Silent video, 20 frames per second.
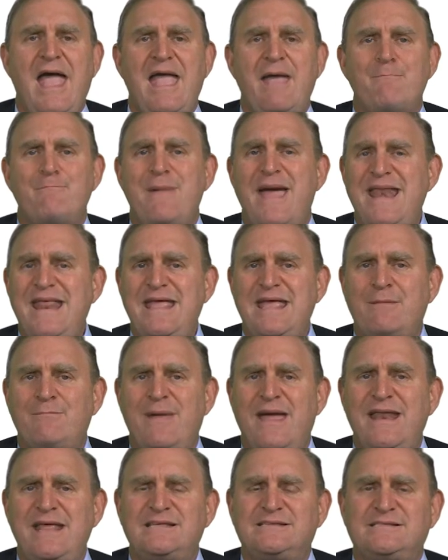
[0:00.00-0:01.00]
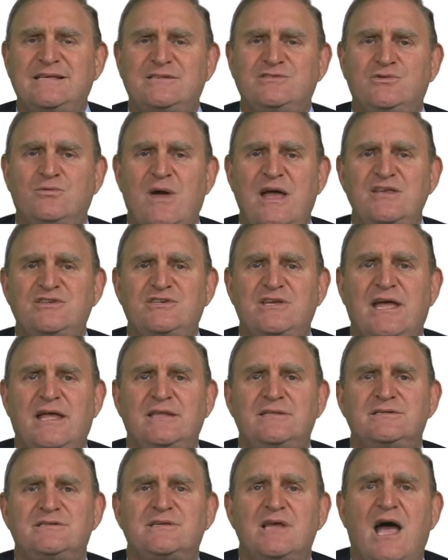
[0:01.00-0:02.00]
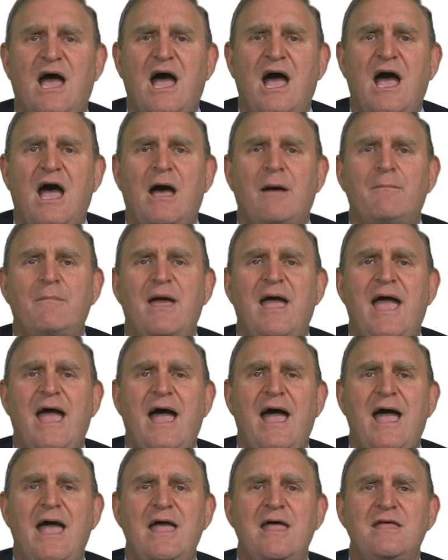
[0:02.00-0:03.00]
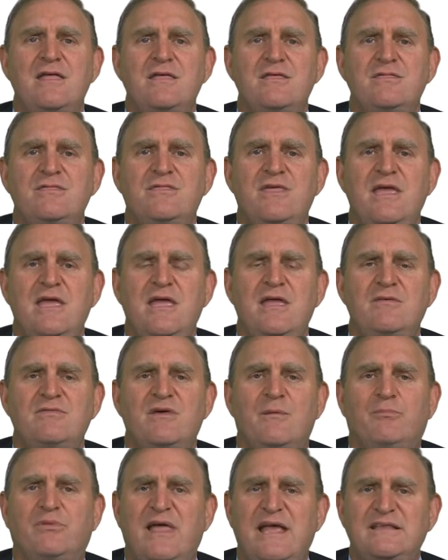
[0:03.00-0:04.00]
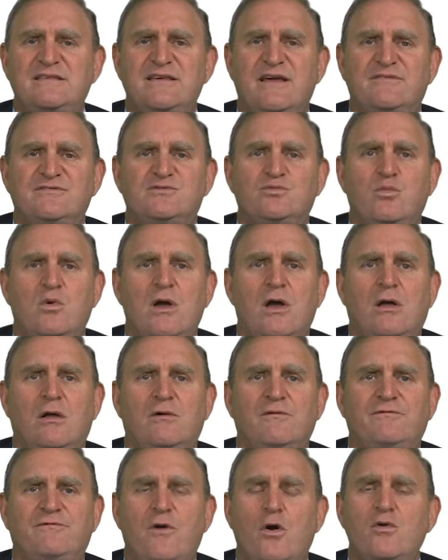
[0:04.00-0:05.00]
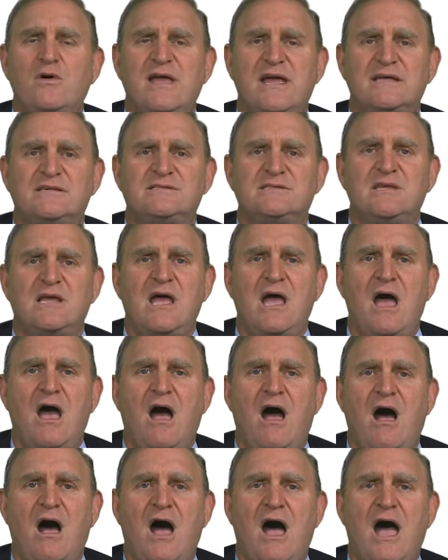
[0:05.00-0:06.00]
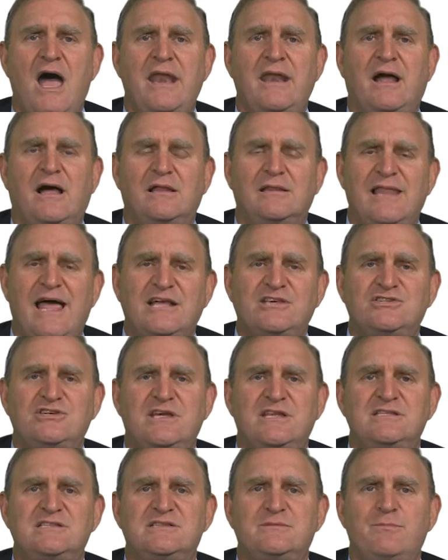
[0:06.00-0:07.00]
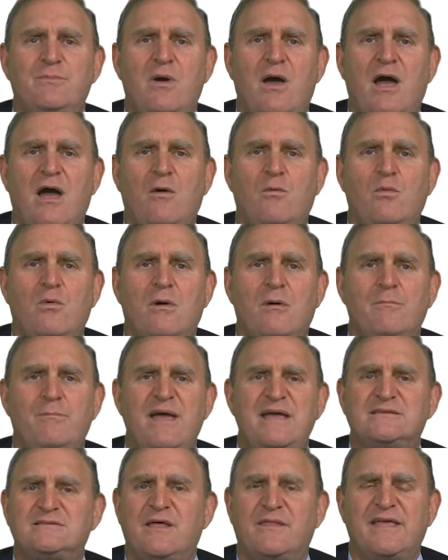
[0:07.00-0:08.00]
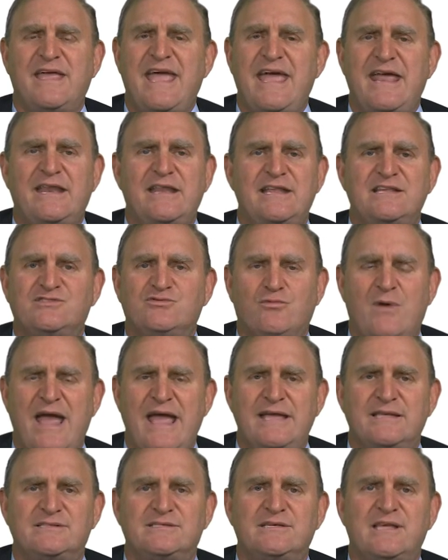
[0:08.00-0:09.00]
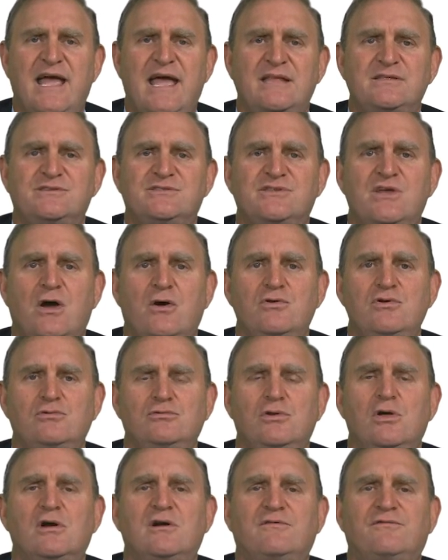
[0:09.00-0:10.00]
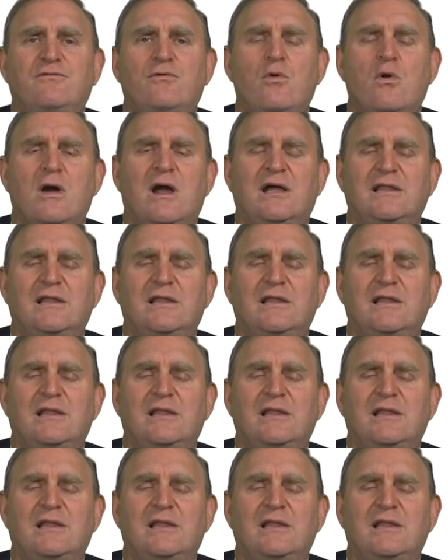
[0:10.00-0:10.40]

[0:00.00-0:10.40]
Many in many situations, um, the the plaintiffs will focus on elections uh, based on the candidate's race, and so you look for